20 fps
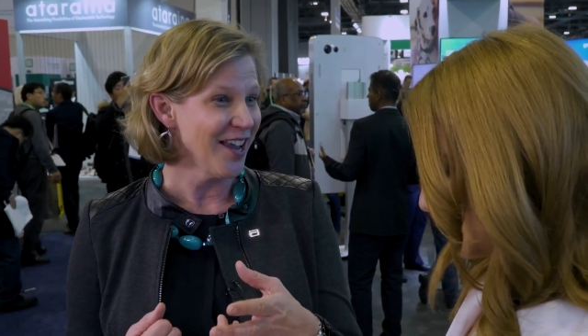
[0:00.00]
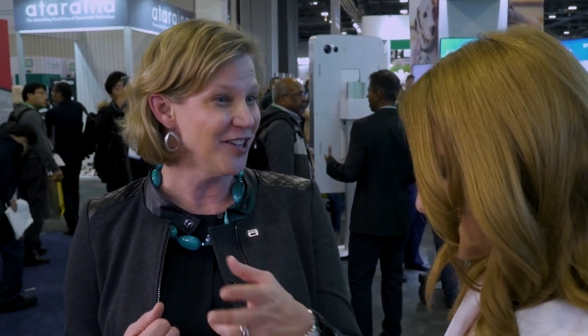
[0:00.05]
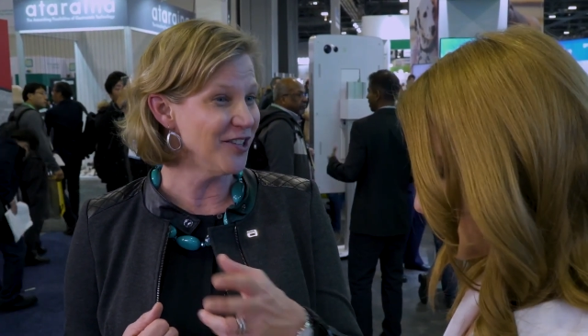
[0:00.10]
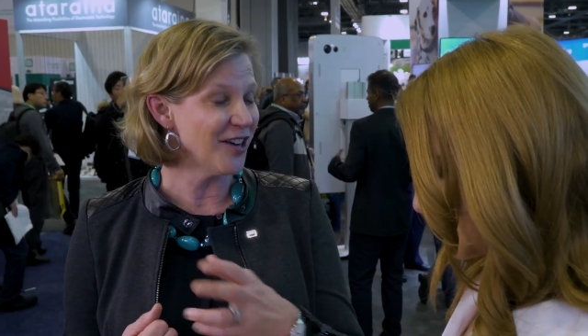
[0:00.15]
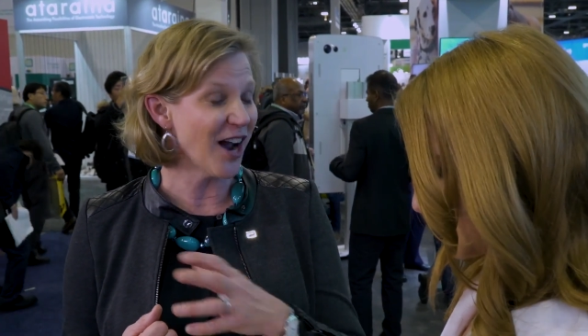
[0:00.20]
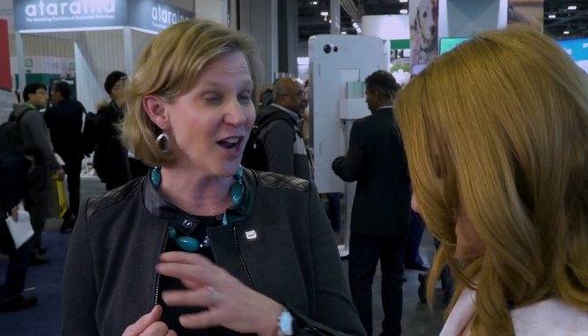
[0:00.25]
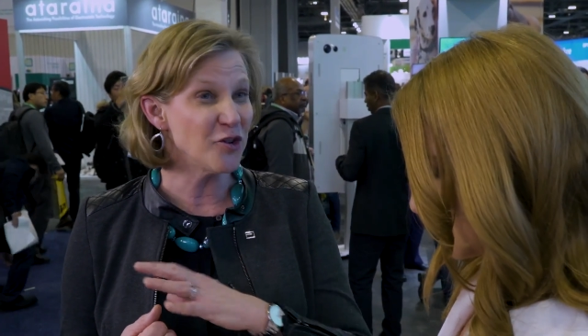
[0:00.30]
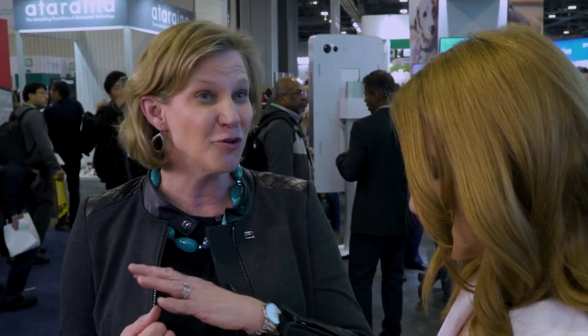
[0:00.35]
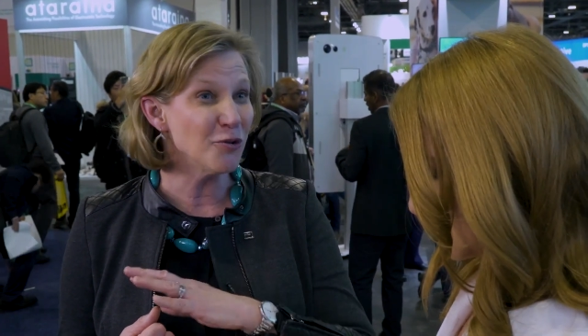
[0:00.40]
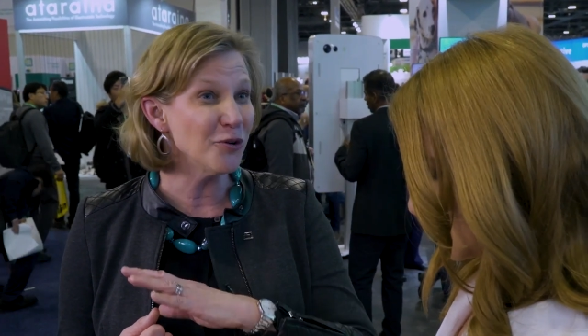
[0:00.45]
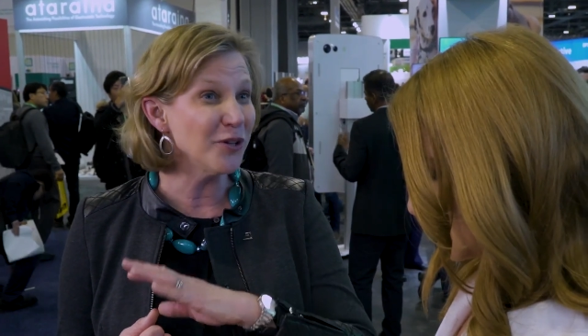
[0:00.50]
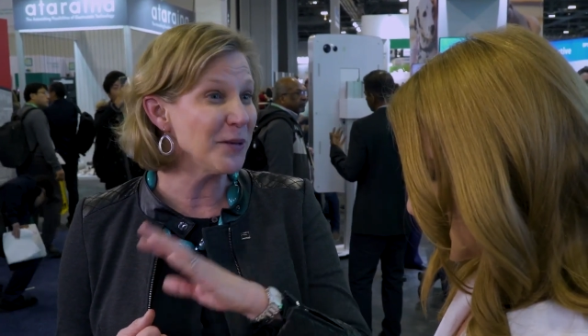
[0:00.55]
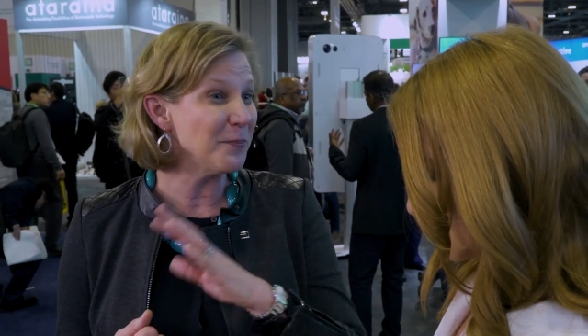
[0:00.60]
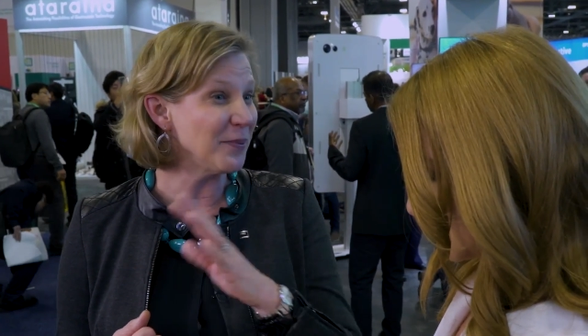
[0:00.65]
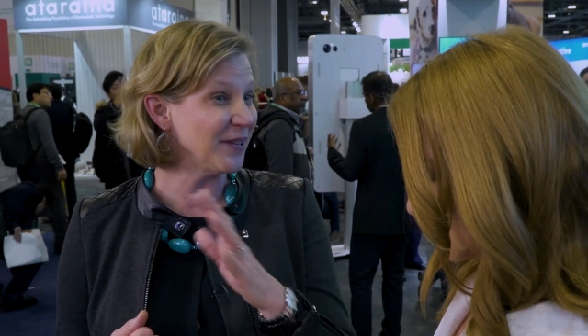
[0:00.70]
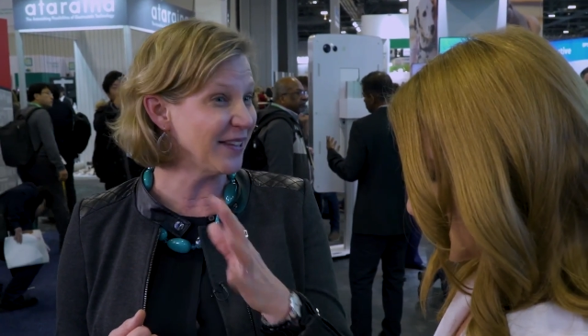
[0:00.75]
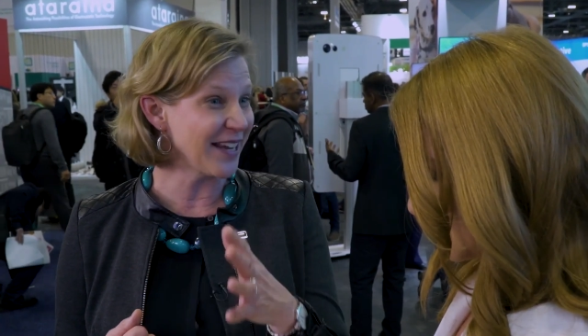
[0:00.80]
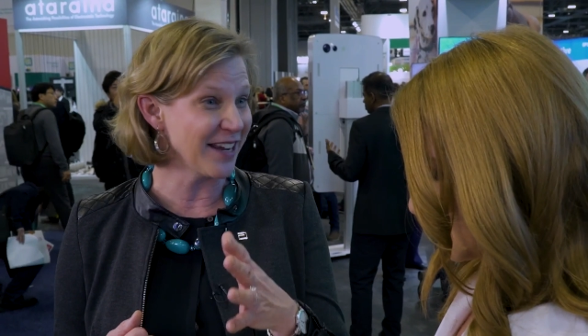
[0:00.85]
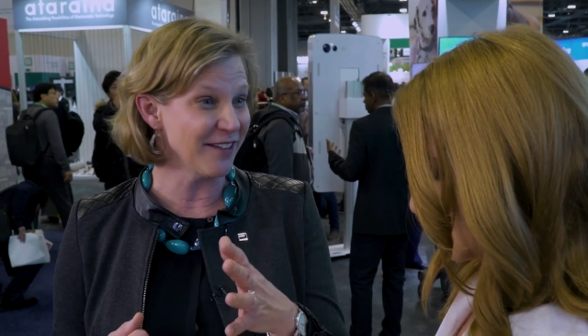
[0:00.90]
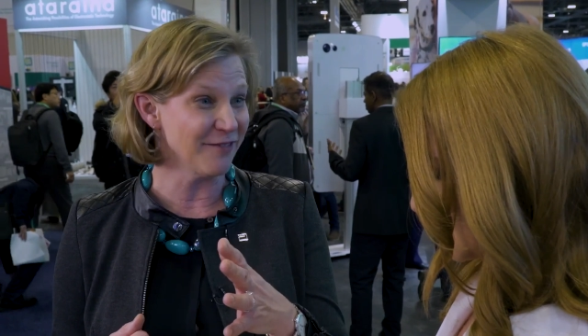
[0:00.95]
You know, I truly
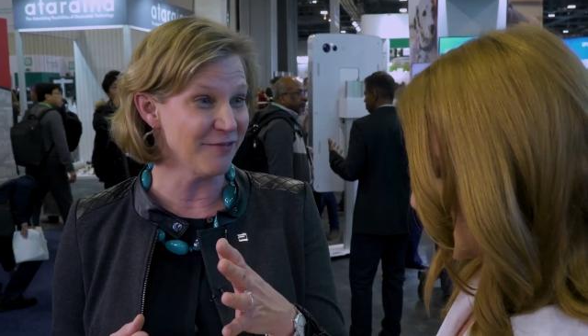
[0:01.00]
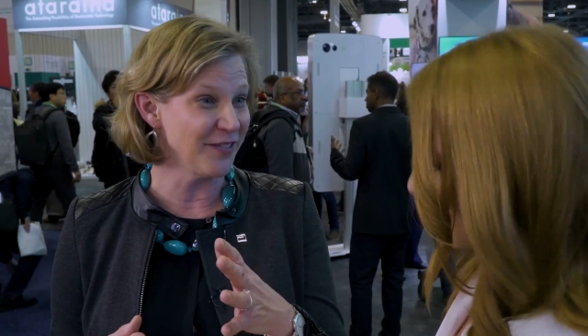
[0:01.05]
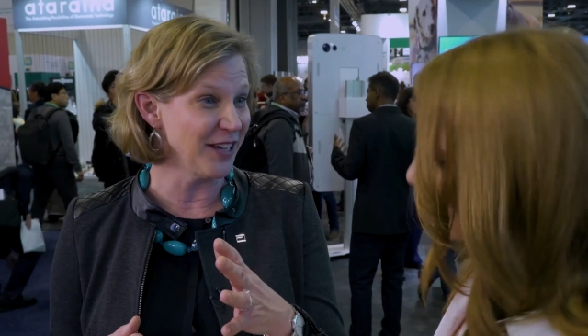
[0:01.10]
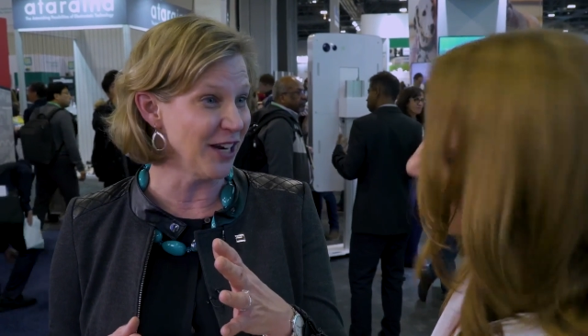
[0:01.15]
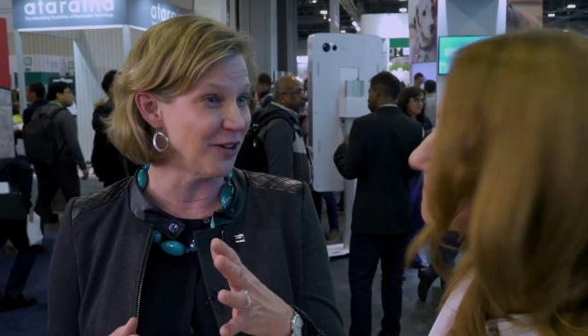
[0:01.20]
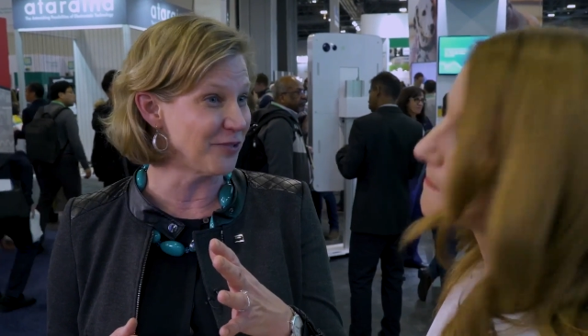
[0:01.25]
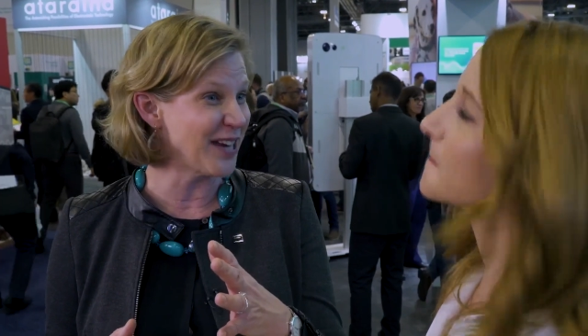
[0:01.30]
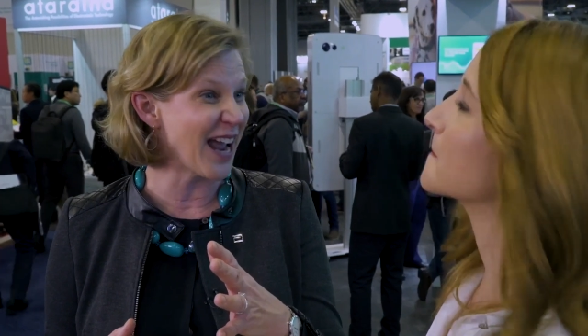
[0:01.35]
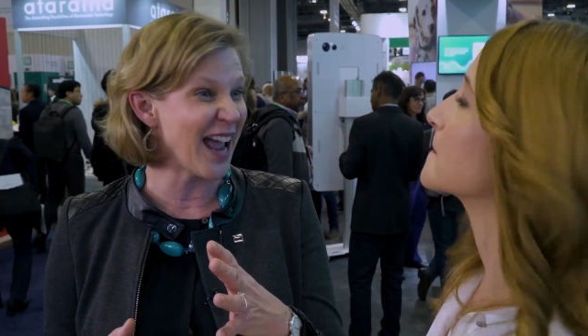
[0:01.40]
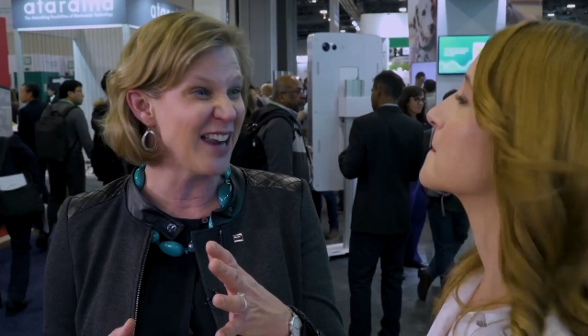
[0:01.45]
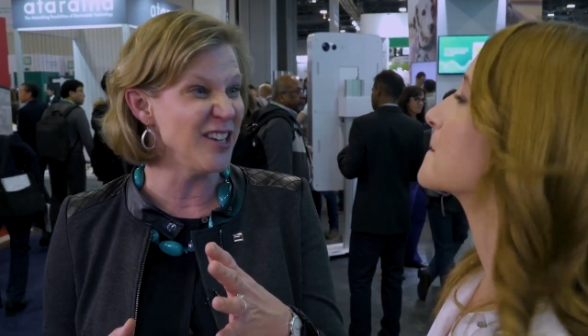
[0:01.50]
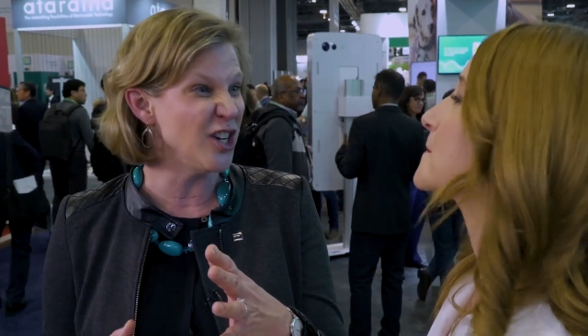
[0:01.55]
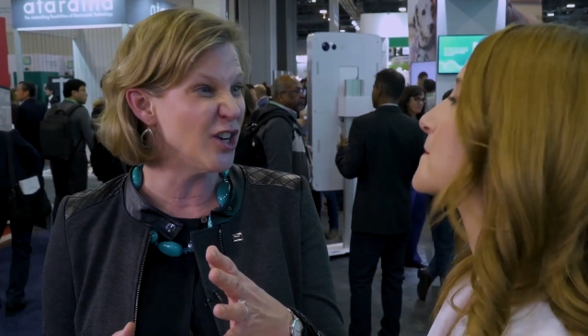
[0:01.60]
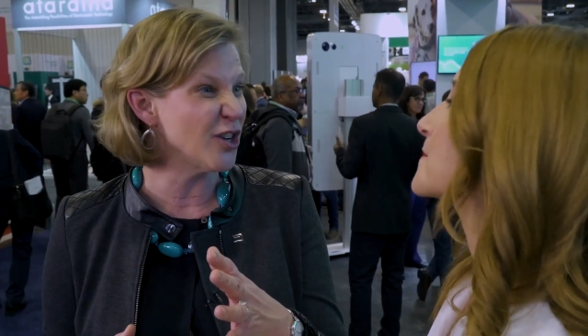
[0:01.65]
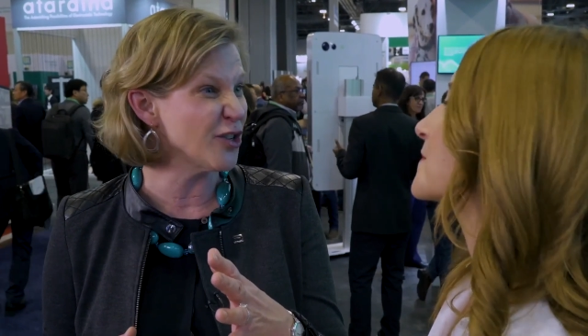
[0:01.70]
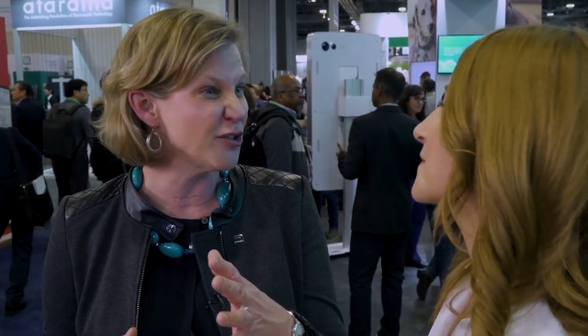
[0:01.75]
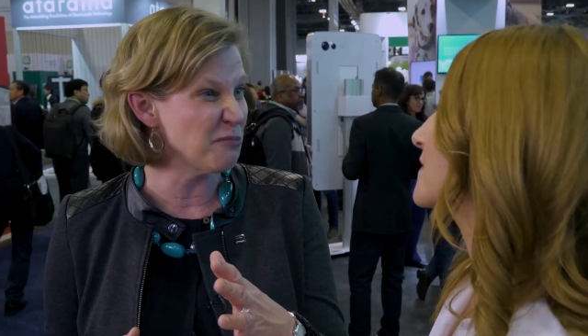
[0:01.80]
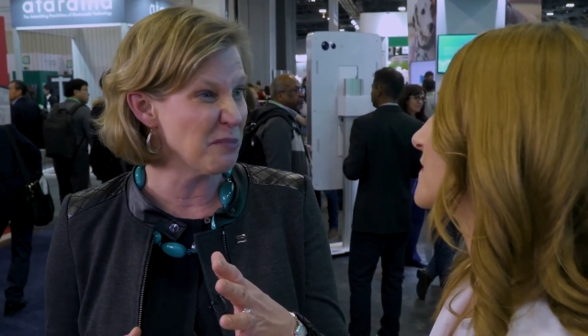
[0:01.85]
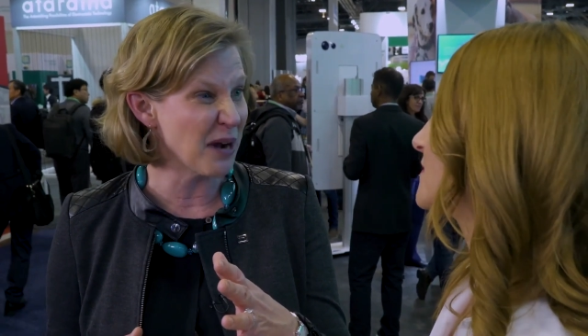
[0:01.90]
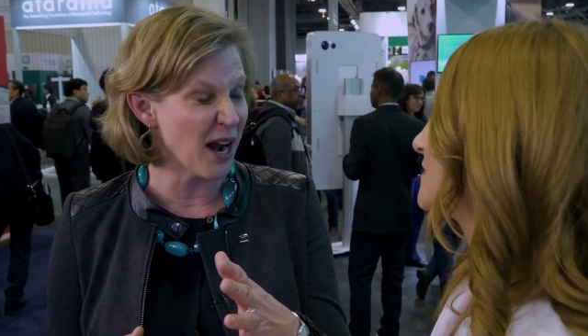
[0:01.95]
believe, you know, 10
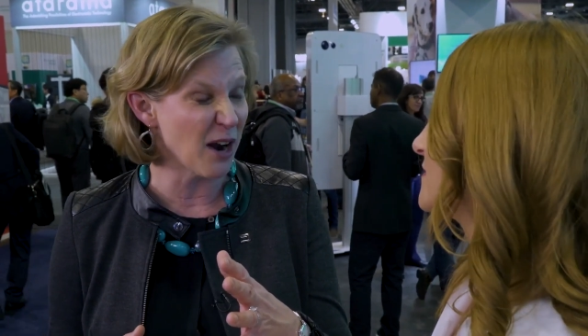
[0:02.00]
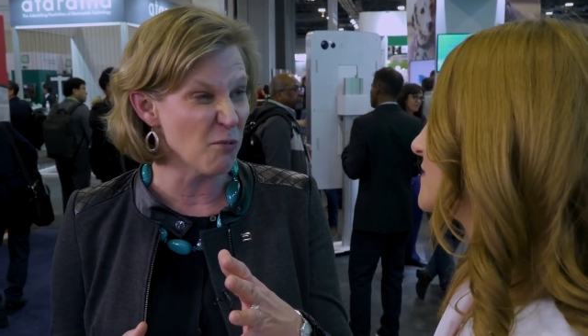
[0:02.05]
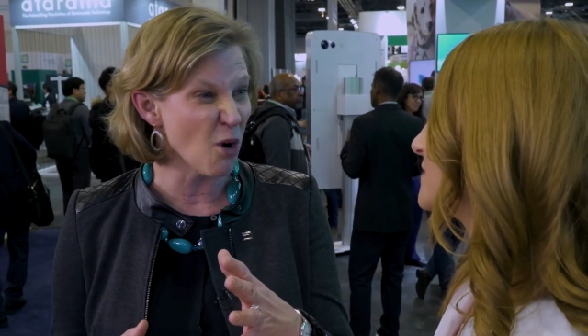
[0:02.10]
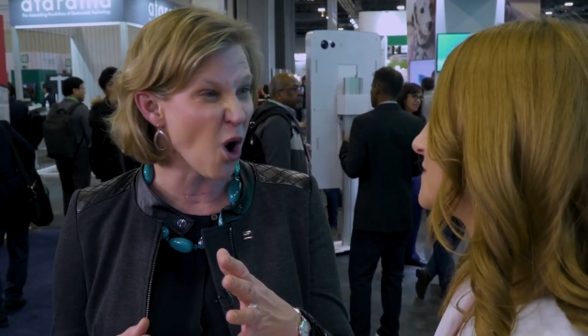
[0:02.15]
years from now,